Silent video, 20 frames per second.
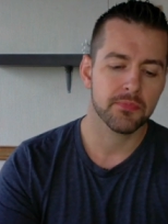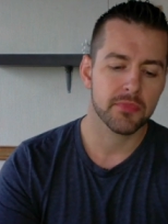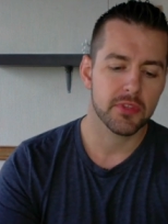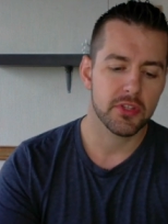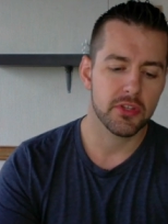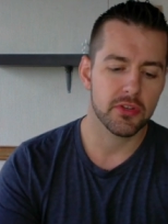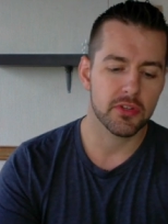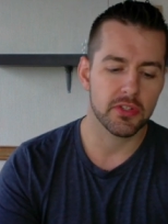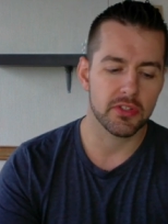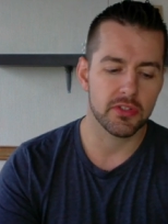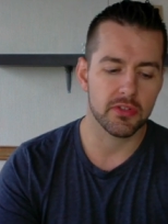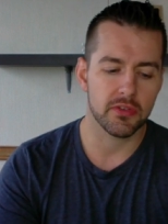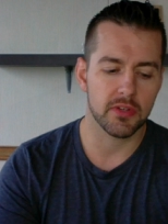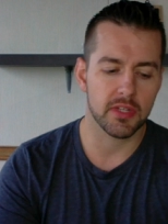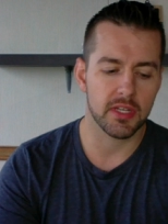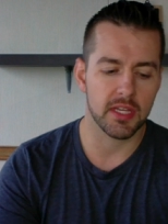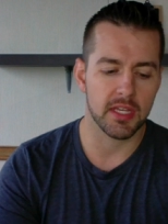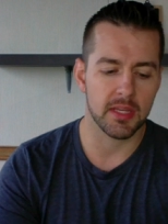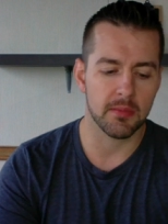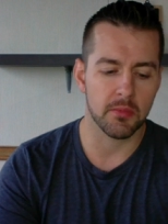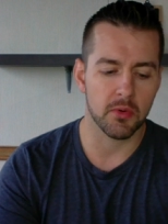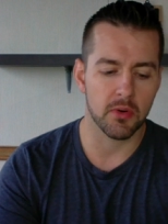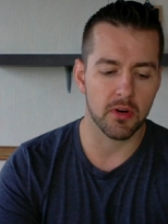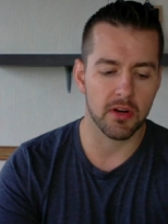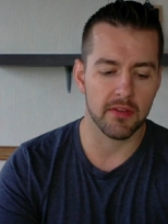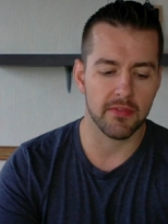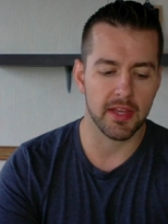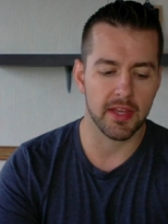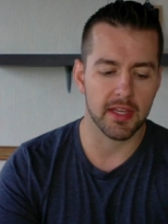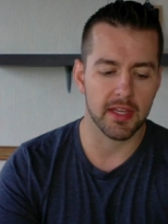You can do it in more
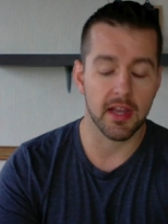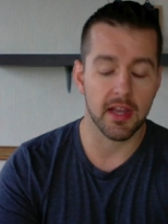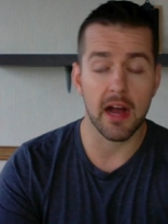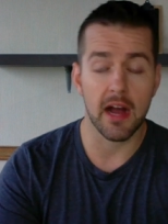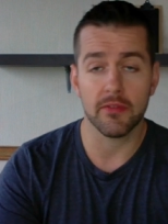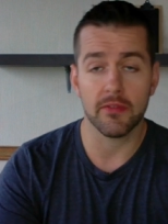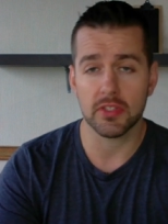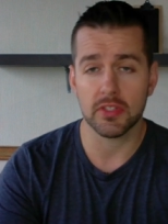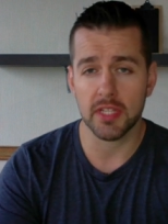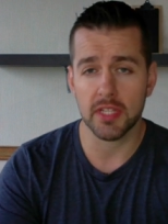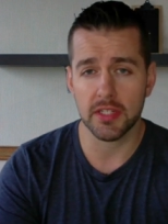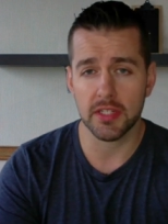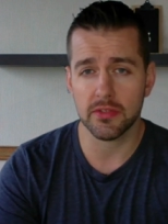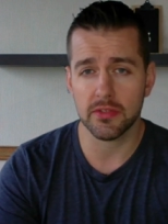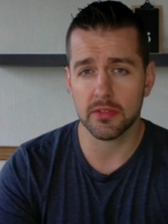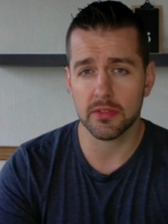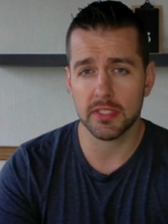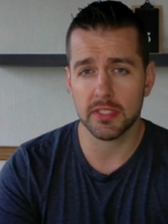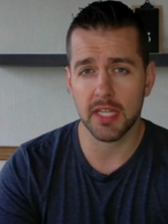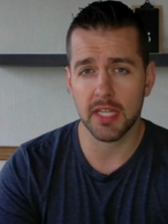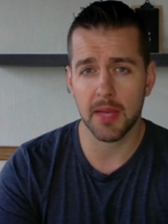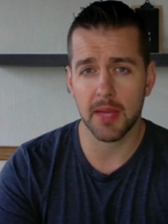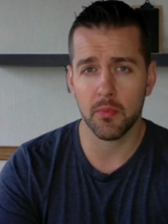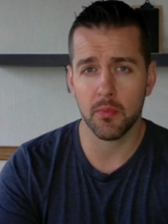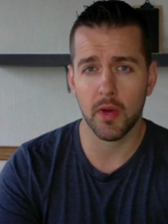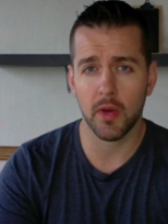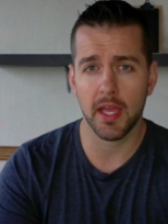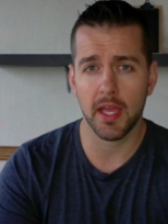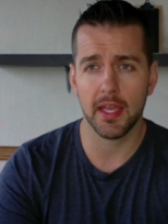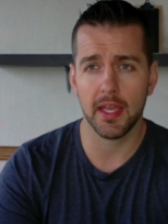of a conversational type
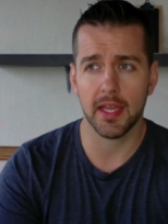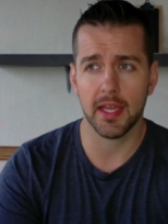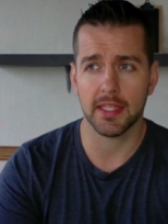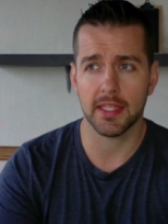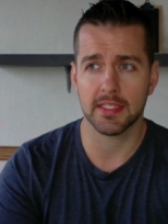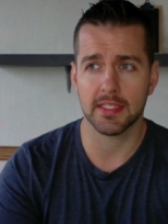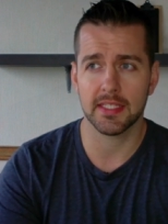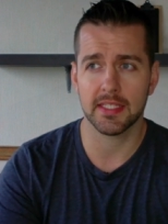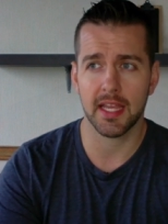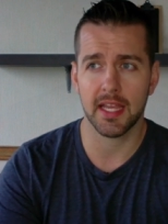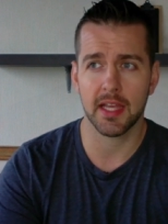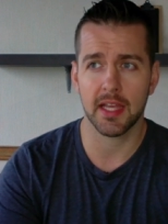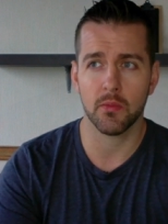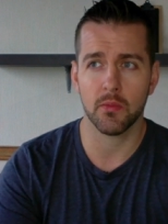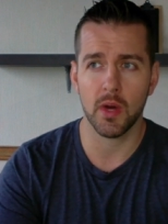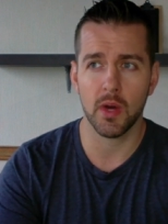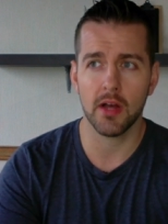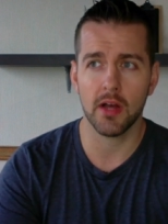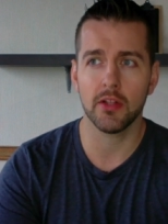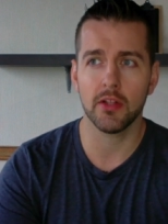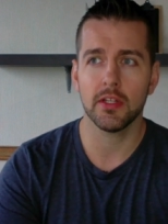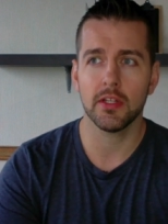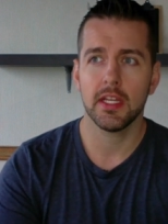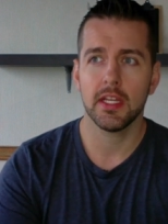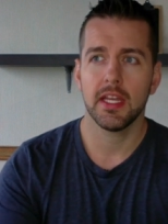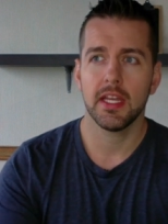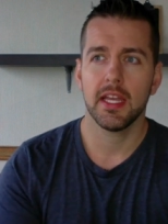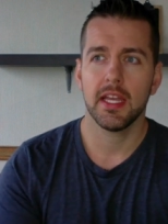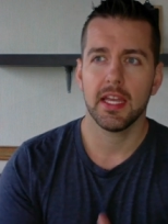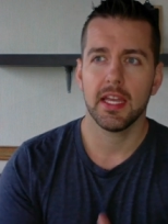way and saying, well,
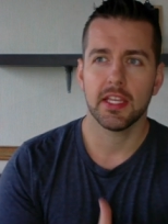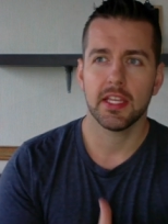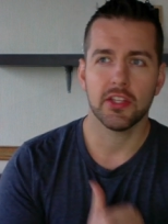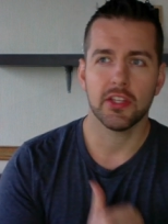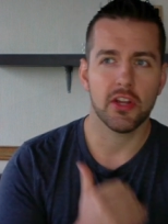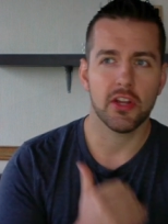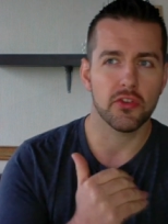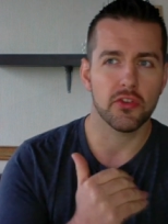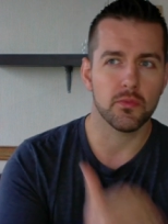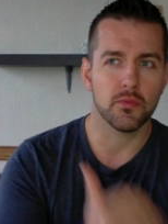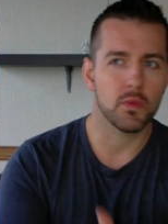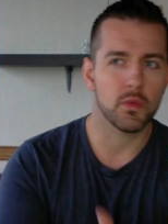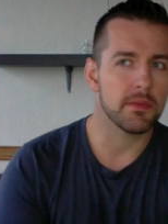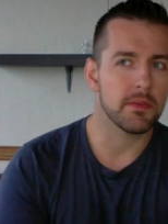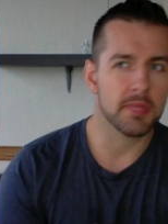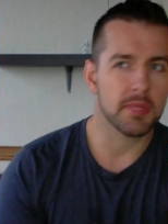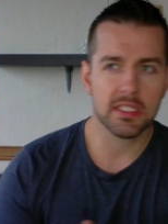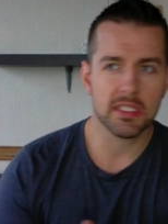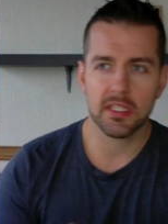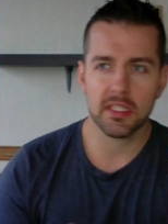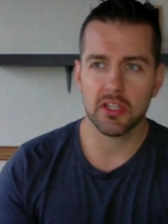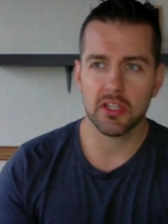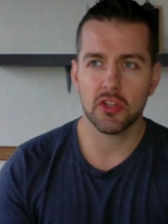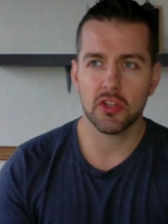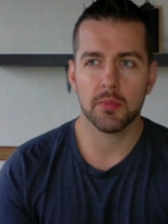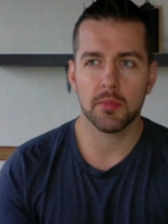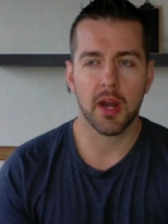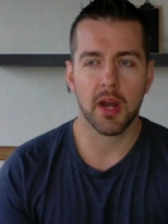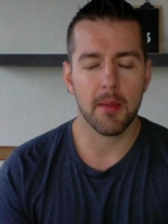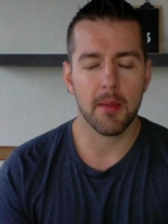you know, we've been sending you
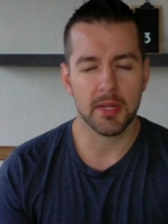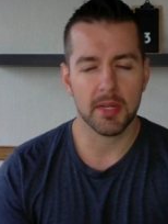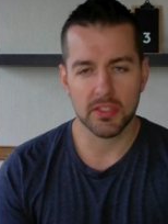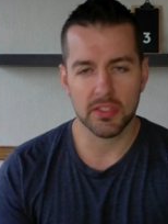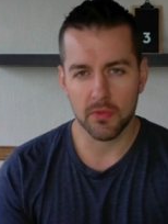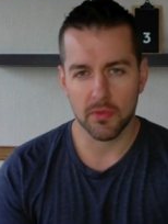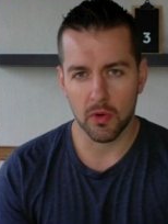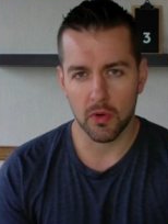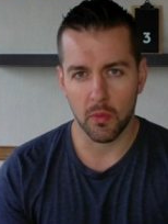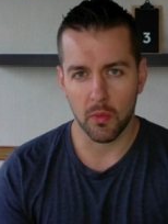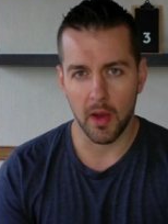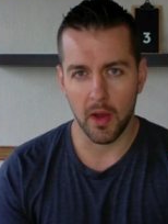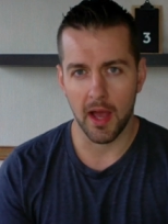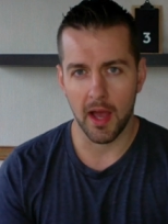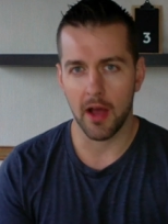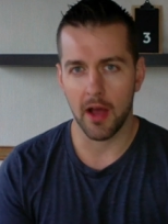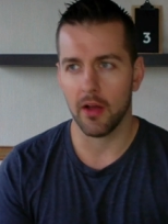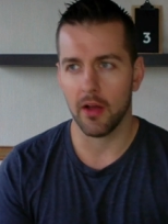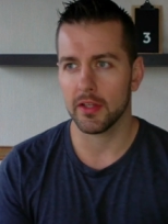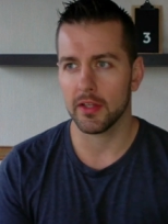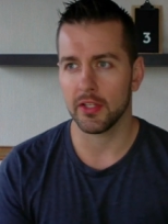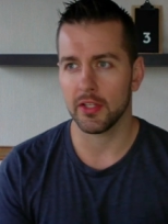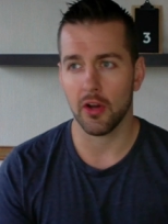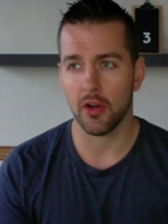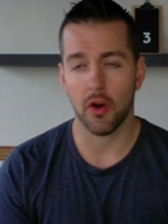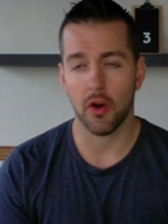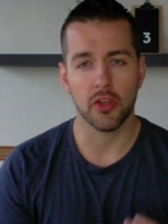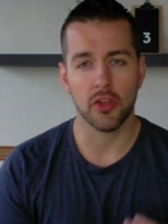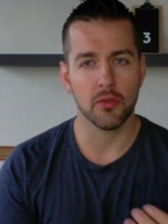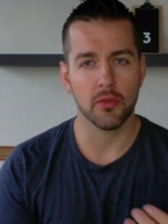properties for a while. You know,
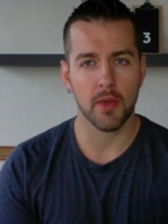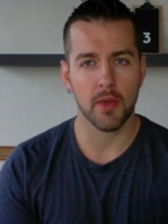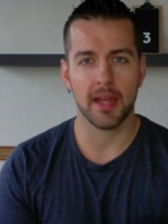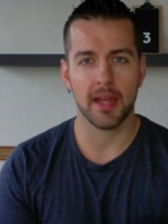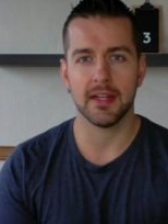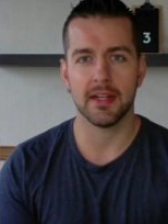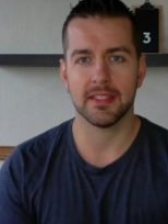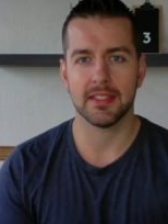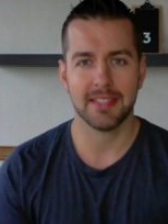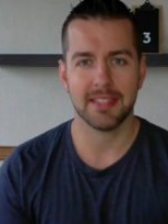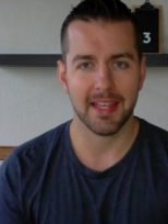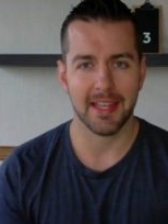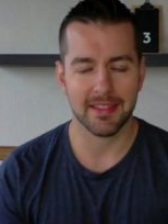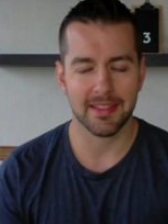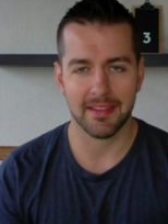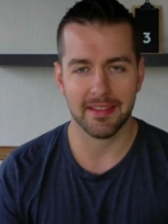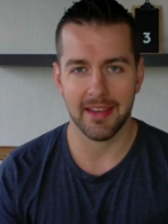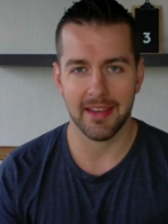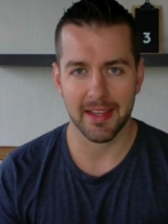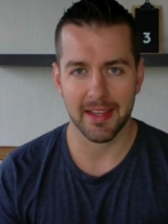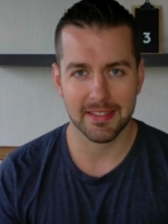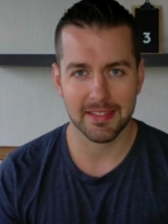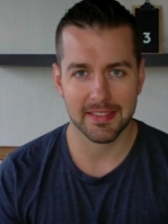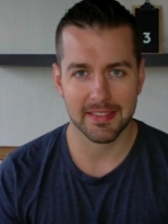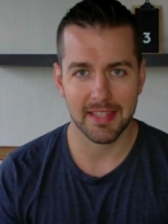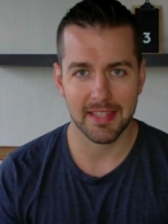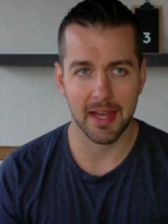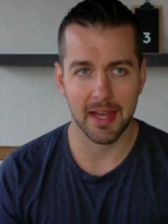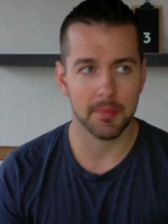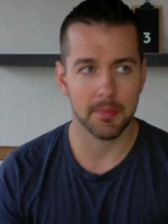are you ready to take the next
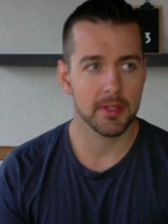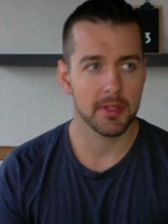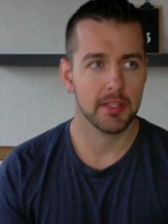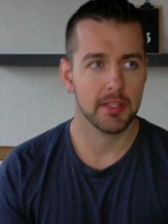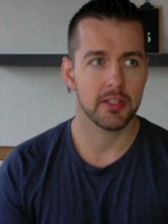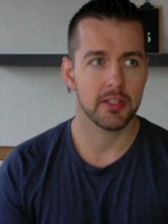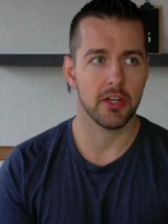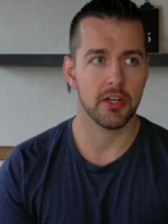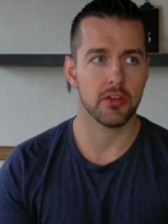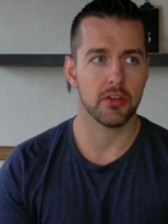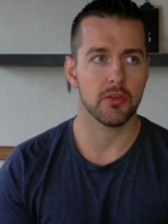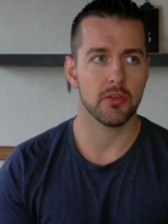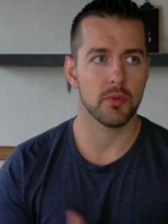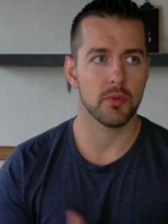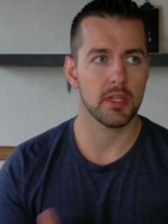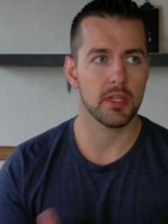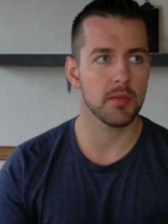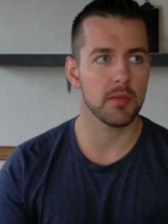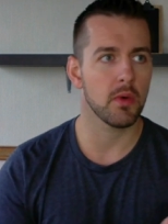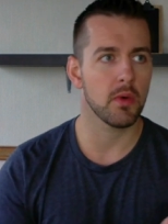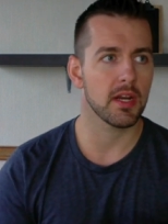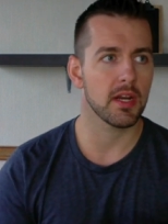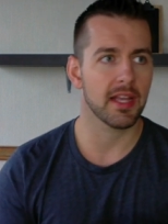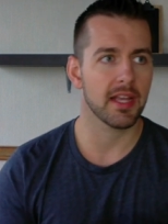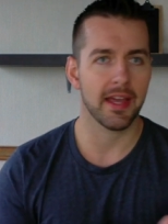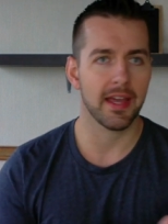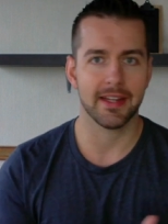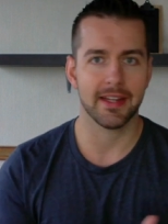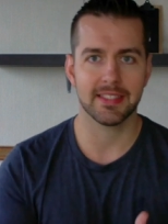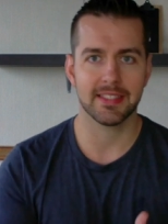step? You know, you really want to
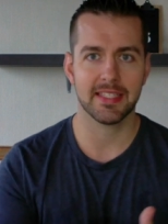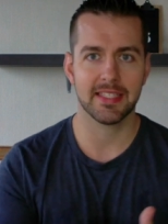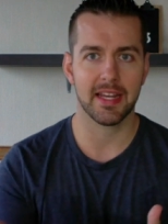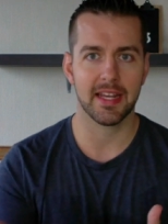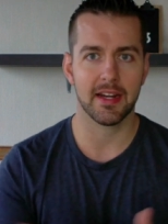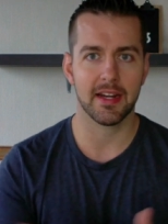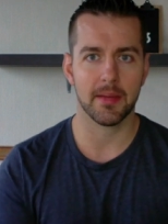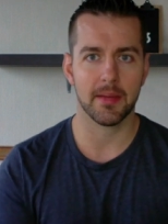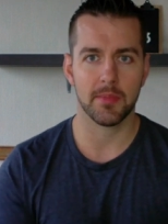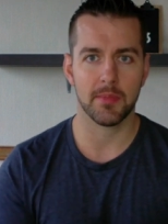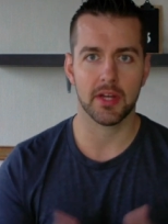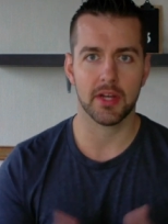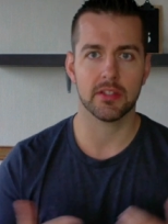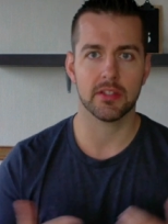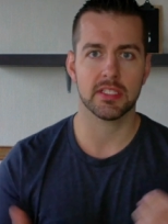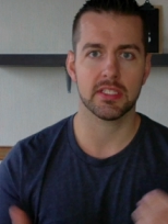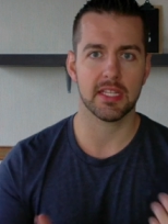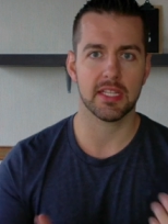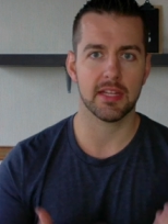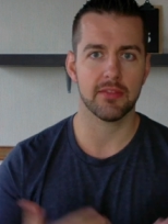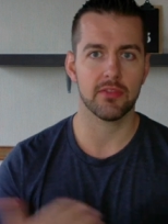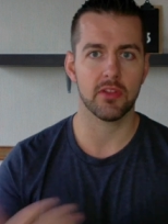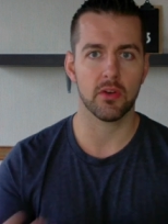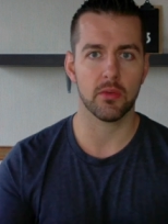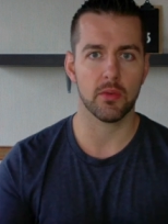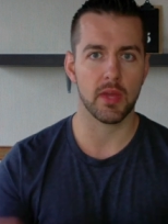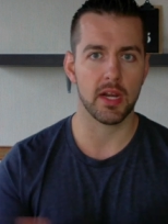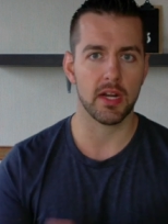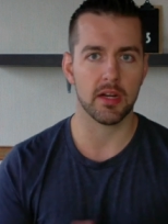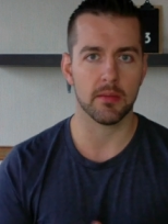kind of set it up there, see if they're
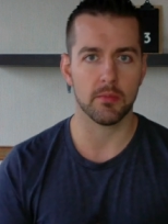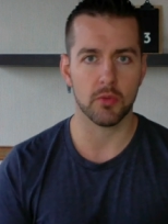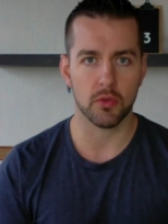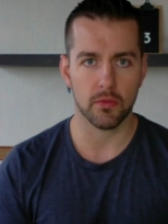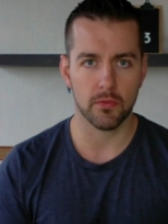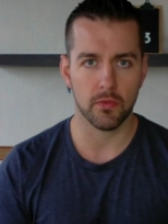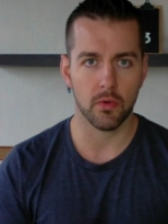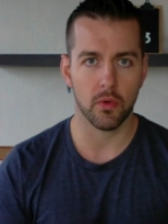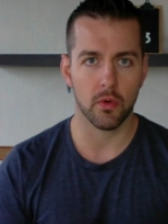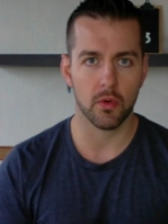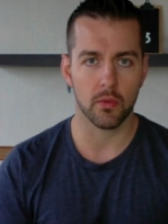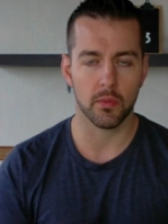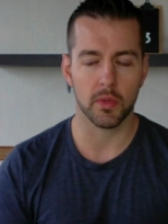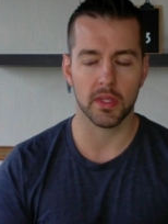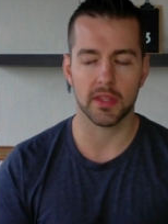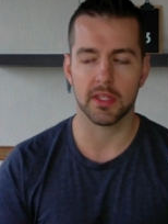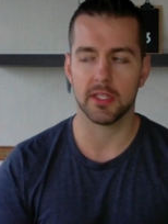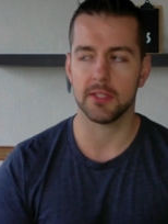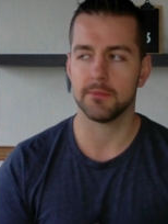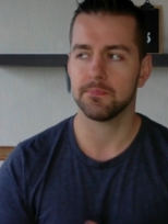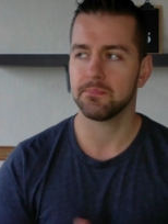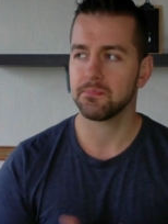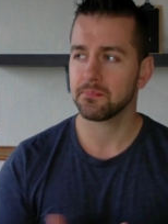ready to move forward with it